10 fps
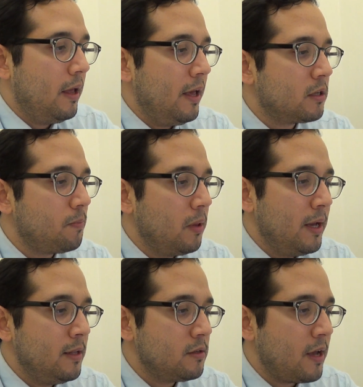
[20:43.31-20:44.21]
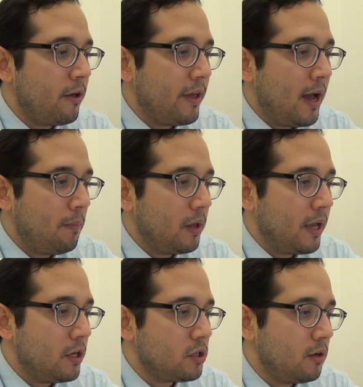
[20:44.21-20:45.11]
Explains how the
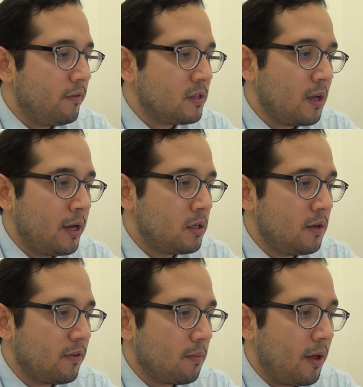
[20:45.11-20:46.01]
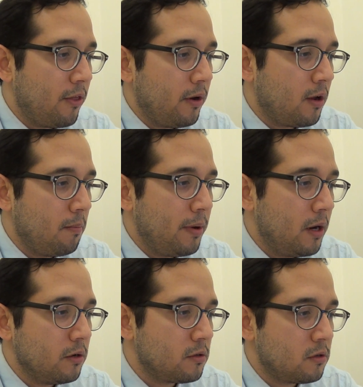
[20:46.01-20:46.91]
application of the scientific method
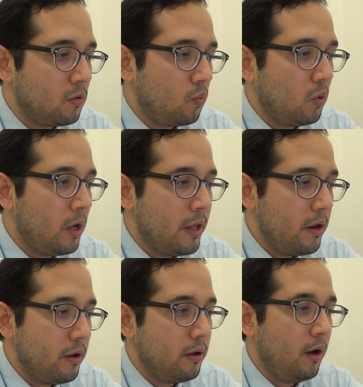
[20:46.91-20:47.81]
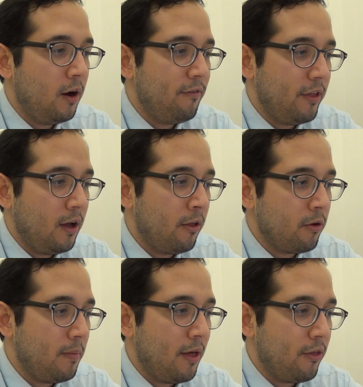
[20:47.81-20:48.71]
compares to one of the
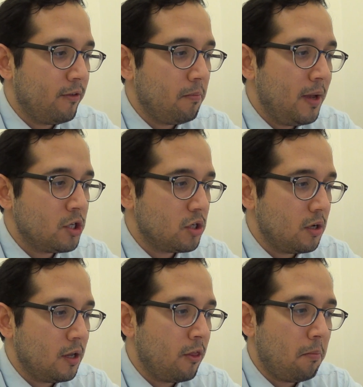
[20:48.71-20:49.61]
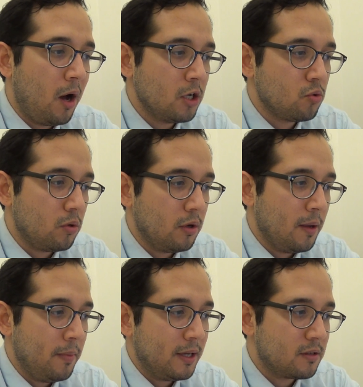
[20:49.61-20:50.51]
other methods mentioned in the module
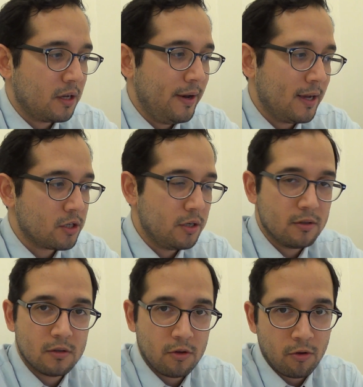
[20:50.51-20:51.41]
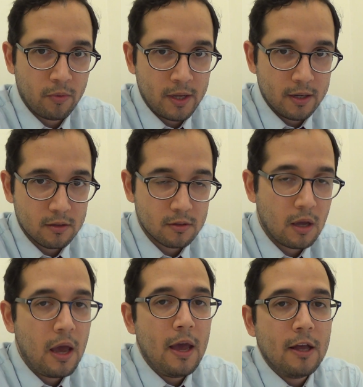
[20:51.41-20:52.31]
and makes connections to the readings.
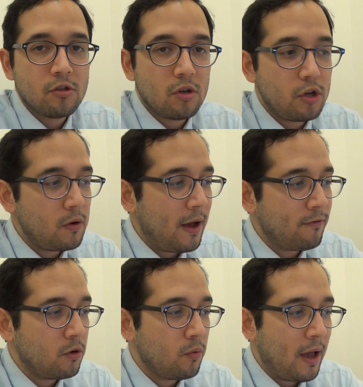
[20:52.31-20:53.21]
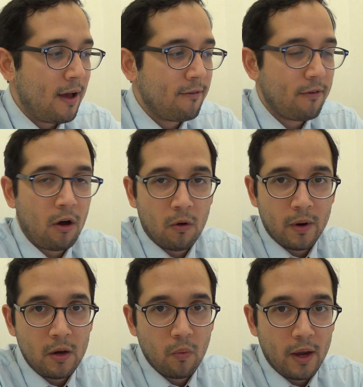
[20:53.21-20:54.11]
So you have to have
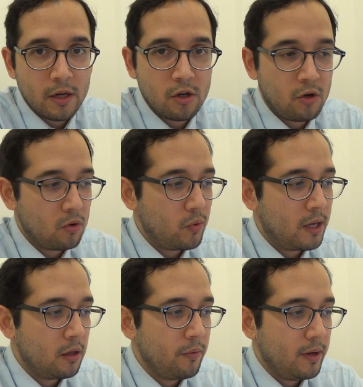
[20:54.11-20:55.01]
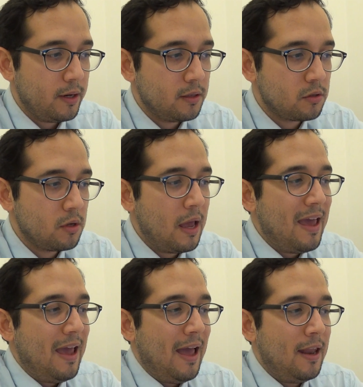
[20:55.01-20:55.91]
already read your weekly readings,
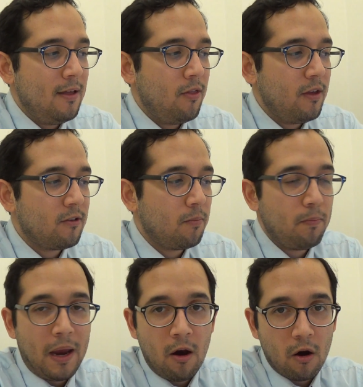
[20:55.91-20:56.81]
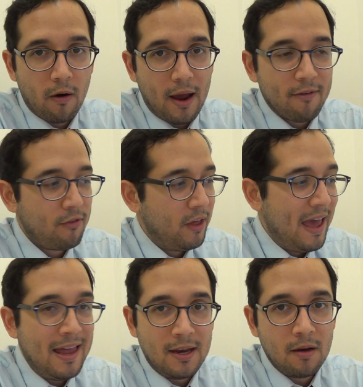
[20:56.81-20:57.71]
and in this paragraph,
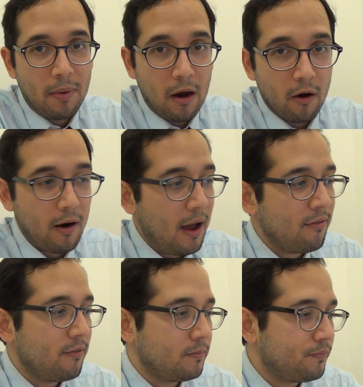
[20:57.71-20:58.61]
the ending paragraph,